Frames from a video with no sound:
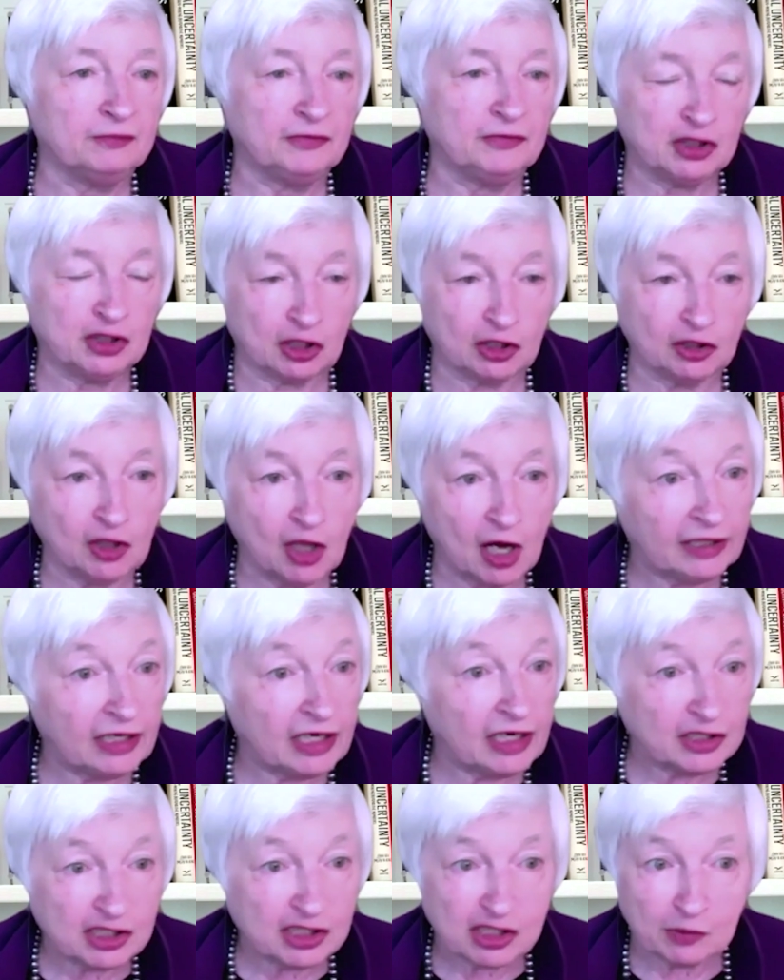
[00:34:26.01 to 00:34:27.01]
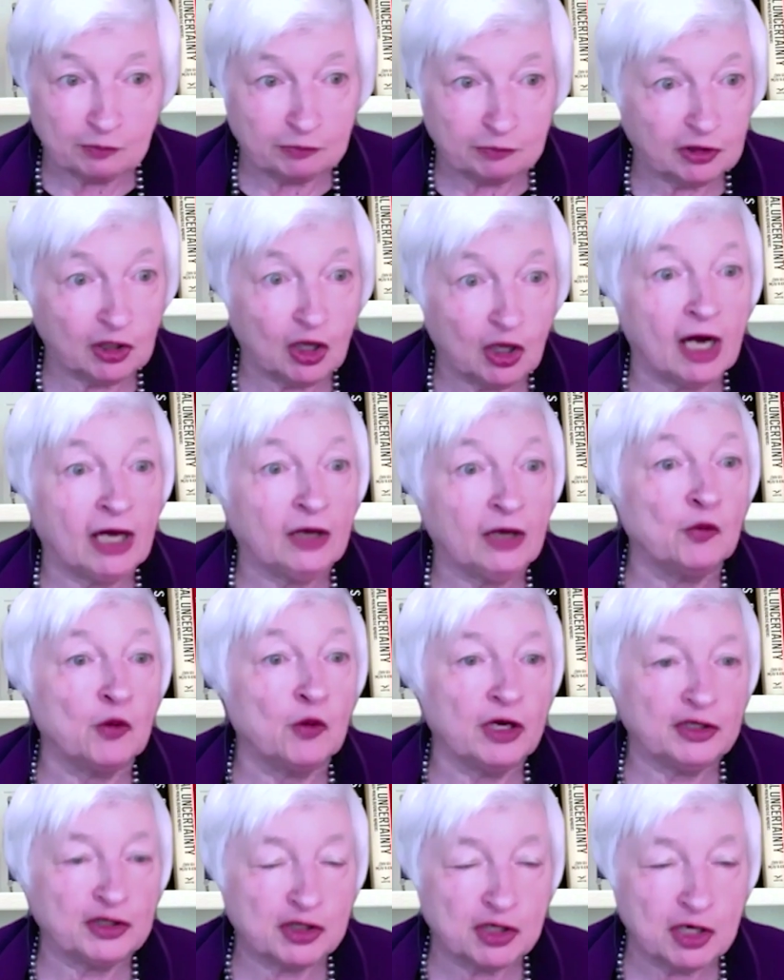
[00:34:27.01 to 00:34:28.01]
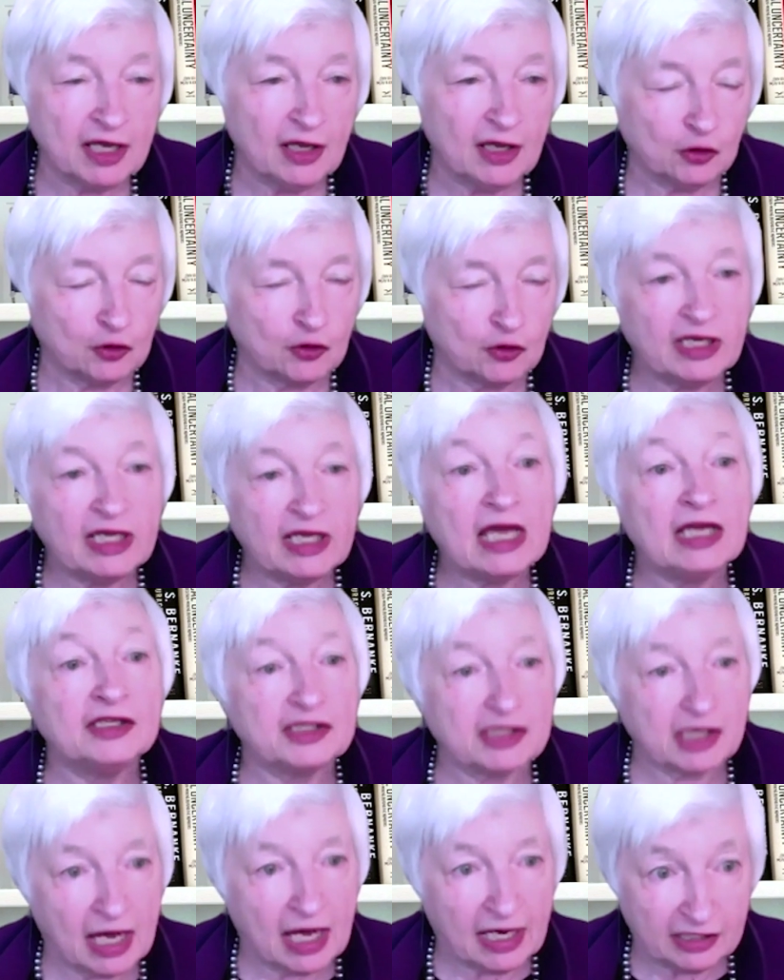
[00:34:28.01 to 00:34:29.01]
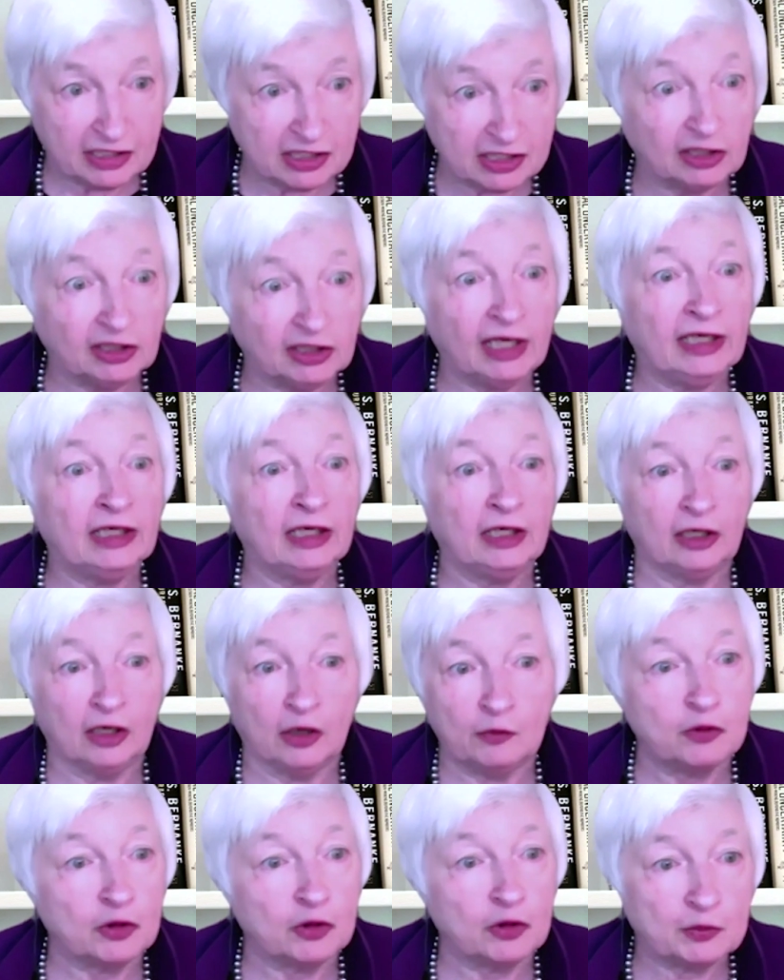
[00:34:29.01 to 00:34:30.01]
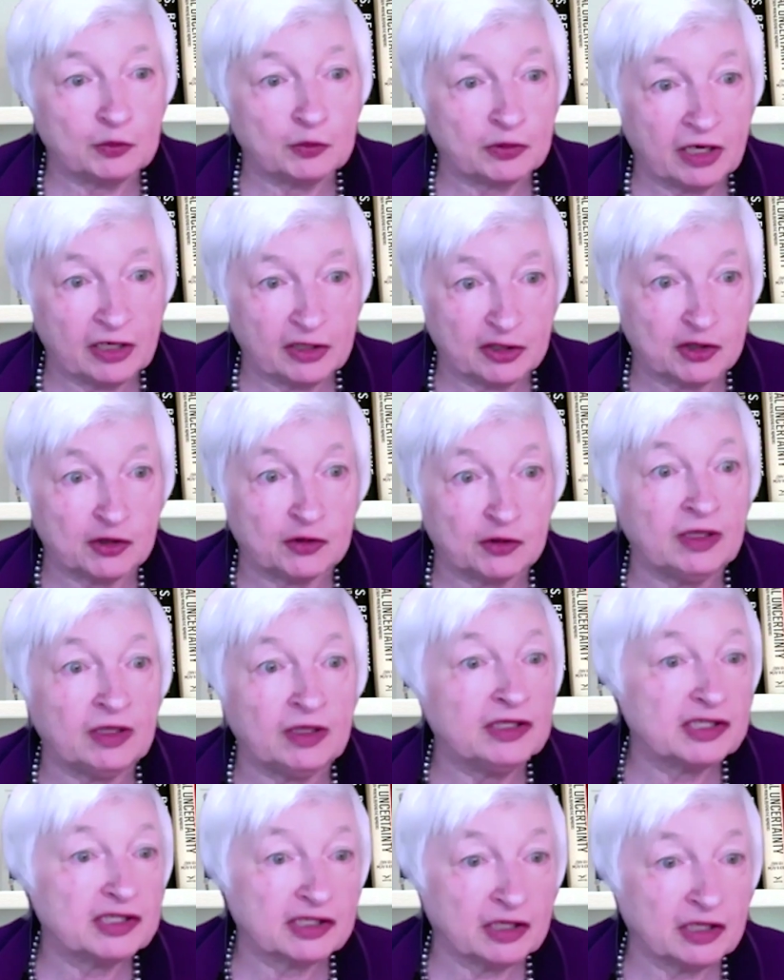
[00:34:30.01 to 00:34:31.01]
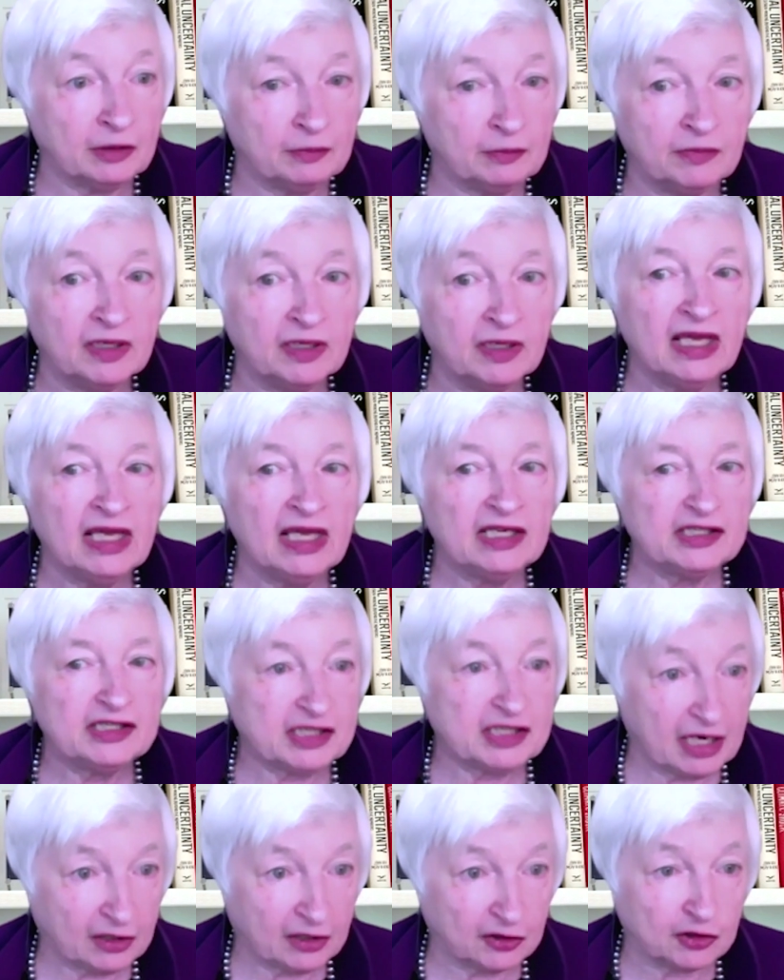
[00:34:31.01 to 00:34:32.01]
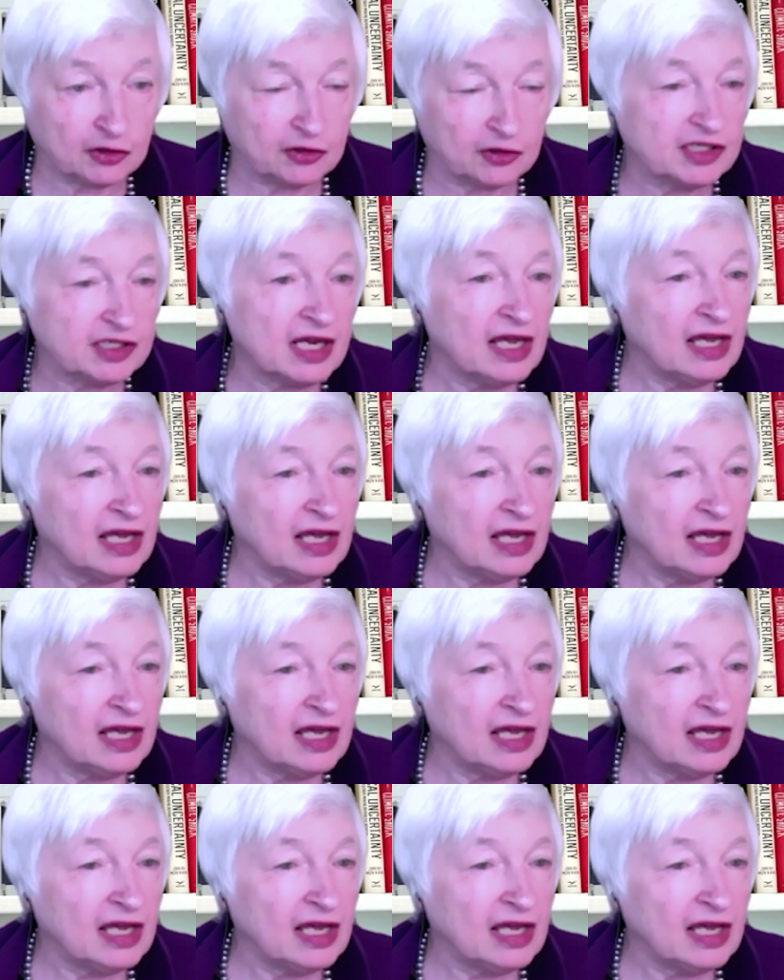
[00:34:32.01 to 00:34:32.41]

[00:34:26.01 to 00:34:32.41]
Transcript: decline in supply, which creates isolated upward pressure in some sectors.